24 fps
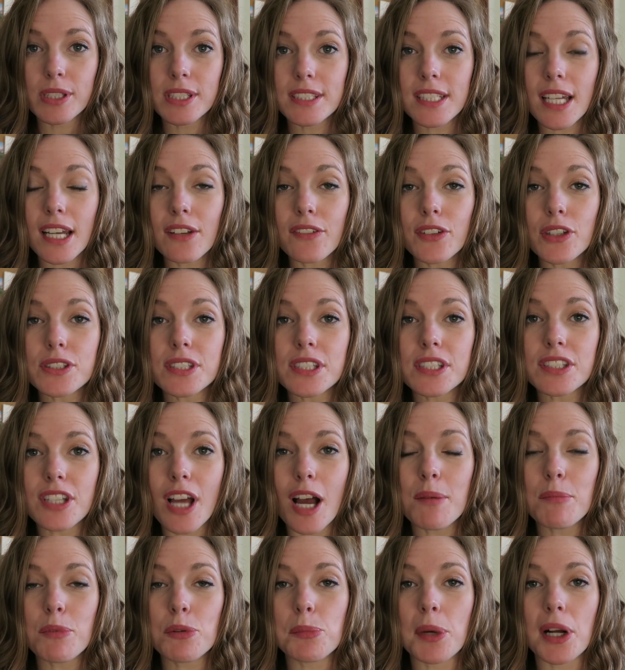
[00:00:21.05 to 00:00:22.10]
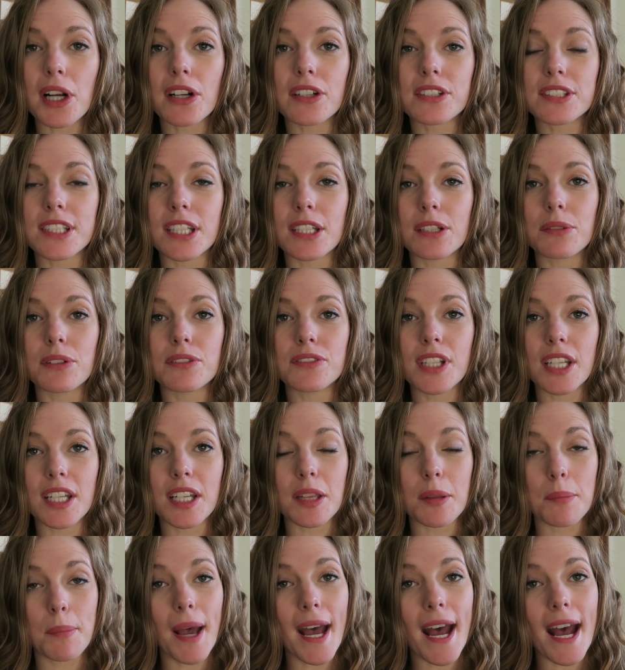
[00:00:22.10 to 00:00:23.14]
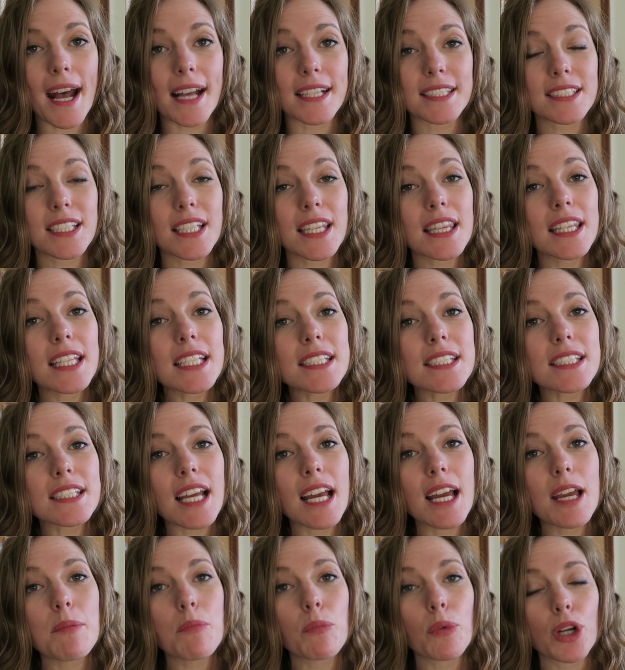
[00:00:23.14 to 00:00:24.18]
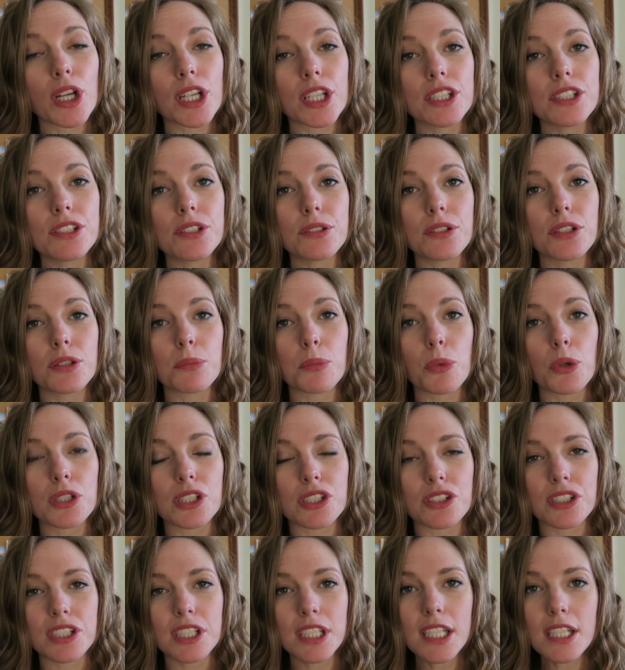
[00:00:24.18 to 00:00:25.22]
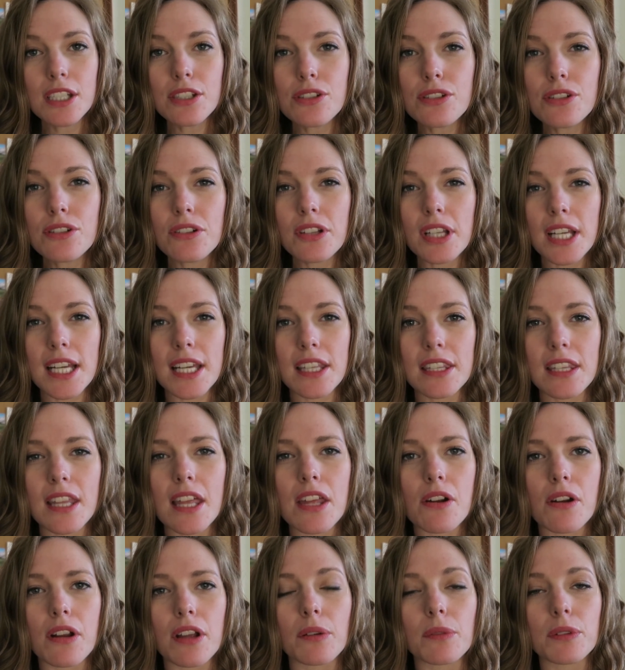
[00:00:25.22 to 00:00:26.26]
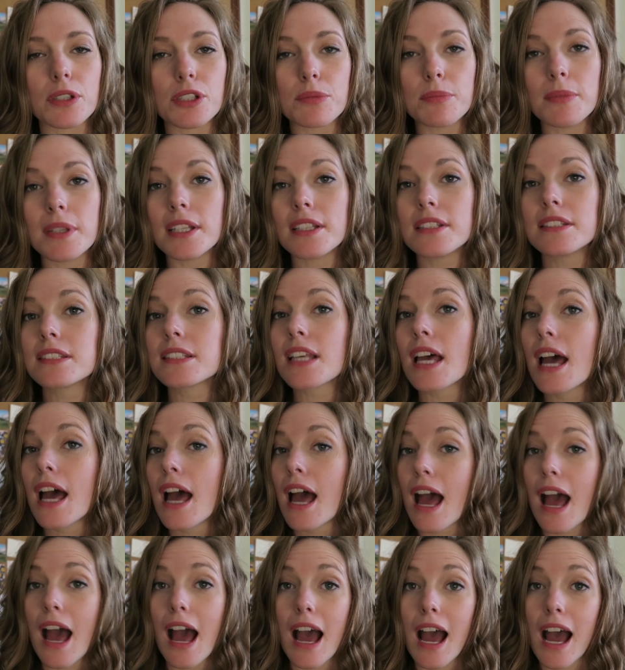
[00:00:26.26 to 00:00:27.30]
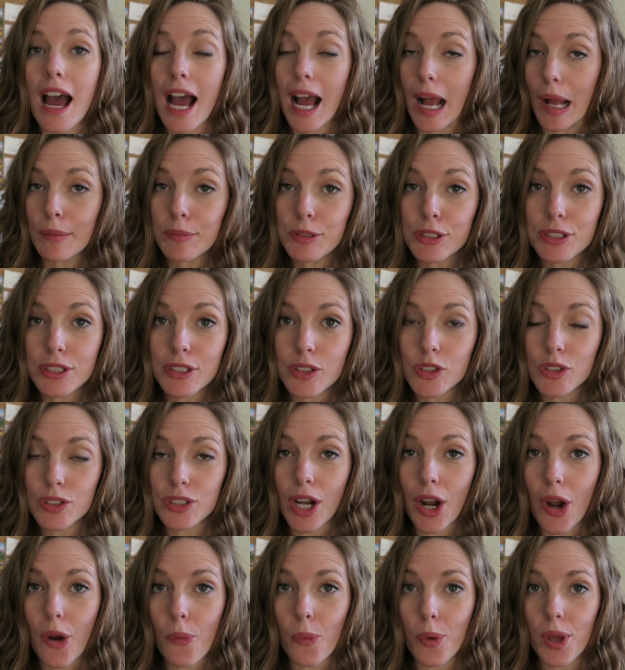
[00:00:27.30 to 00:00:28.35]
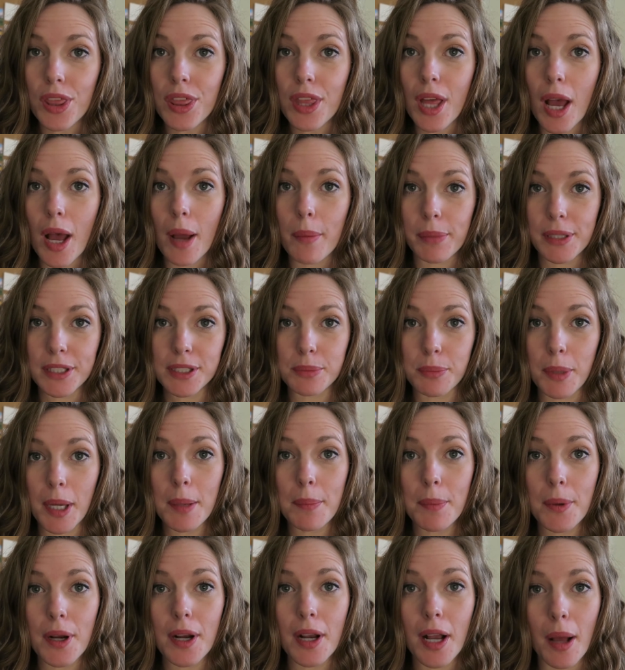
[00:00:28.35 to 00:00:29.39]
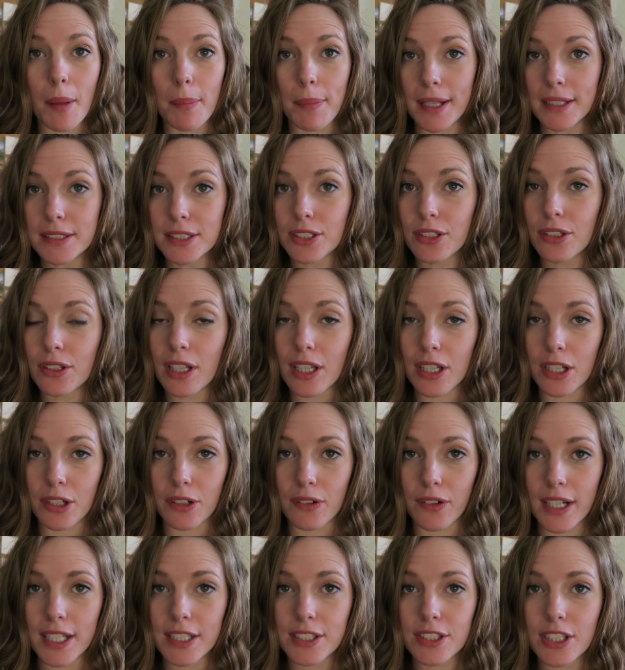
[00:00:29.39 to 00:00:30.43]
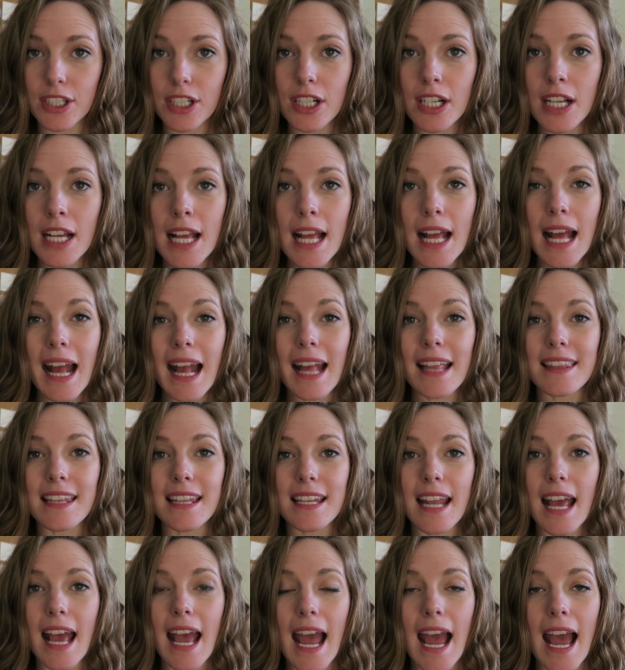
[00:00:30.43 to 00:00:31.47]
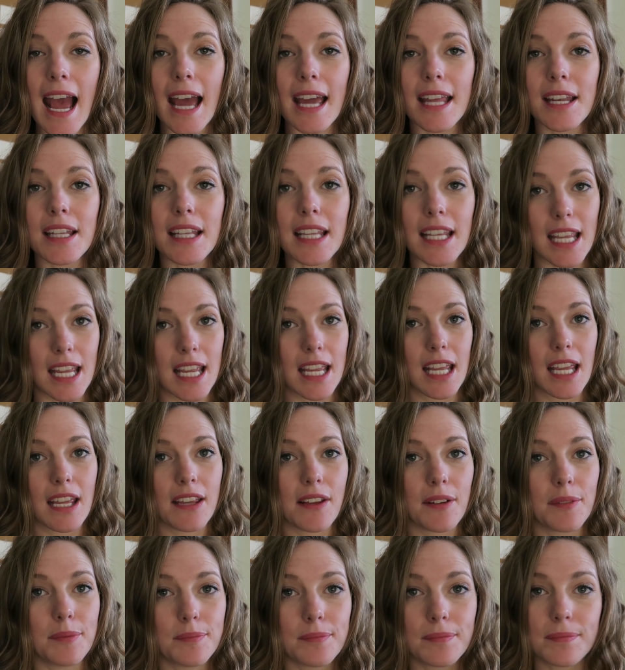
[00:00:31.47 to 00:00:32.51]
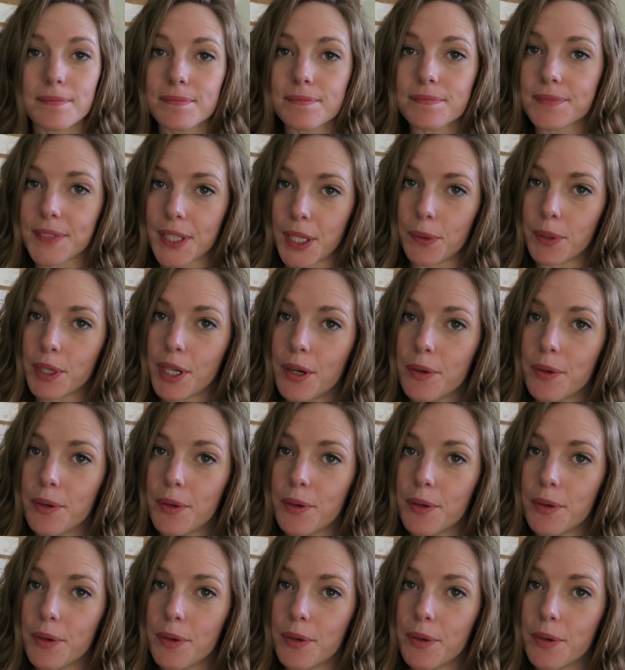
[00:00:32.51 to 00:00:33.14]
instead of using Tombow markers like we've done in the past, this time we're gonna do your more traditional hand lettering, which means I'm just gonna start with a piece of paper, a pencil, and an eraser, and then add ink. Here we